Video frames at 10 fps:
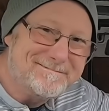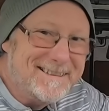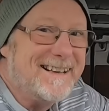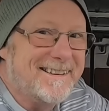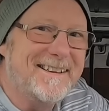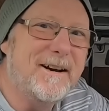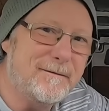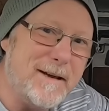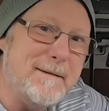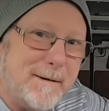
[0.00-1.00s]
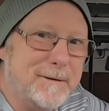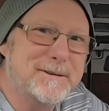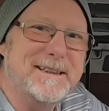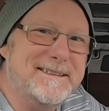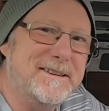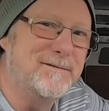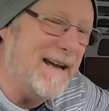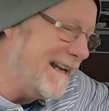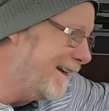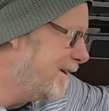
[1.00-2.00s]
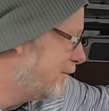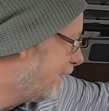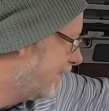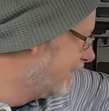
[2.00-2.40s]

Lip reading: luckily I've MOT'd this van anyway,